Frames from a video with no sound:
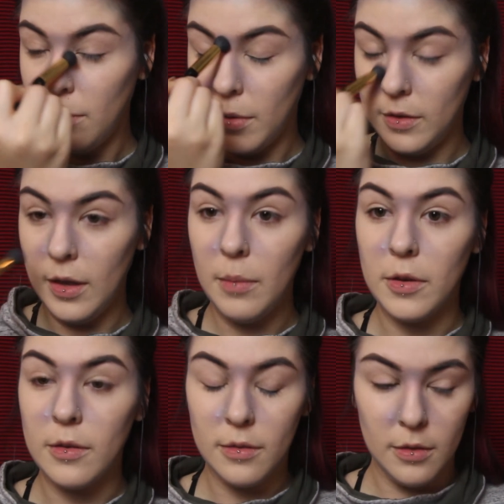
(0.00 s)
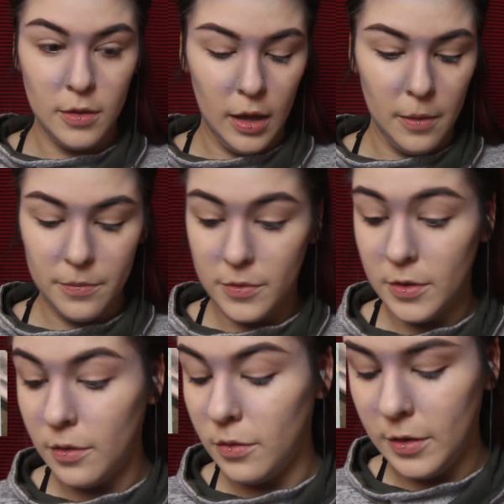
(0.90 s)
But it's happened. Okay,
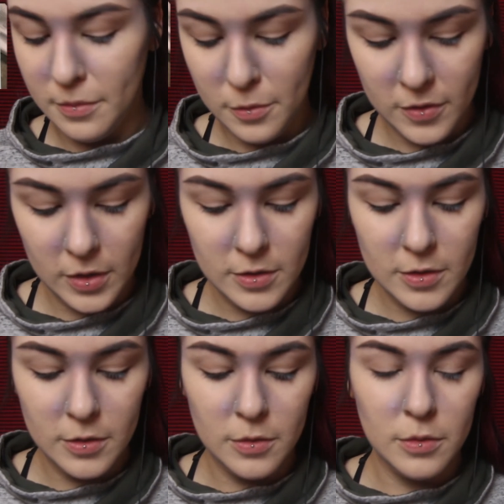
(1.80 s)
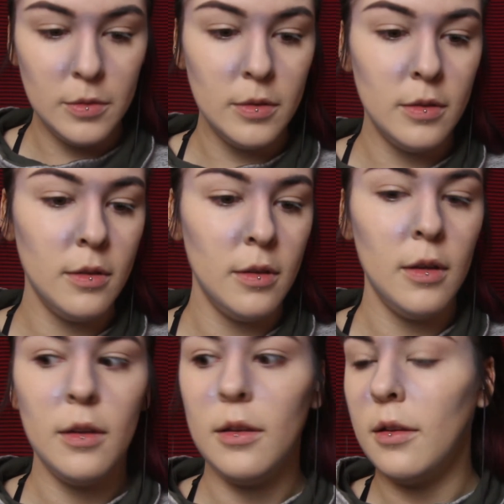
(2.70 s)
so let's move on to
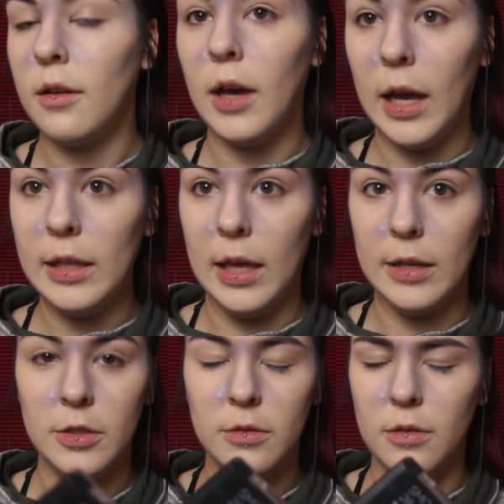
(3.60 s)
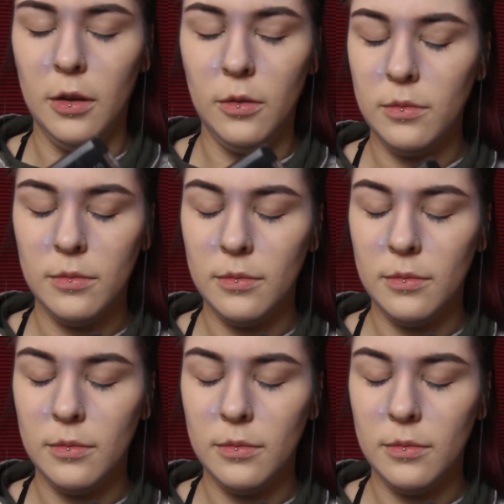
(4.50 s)
eyeshadow.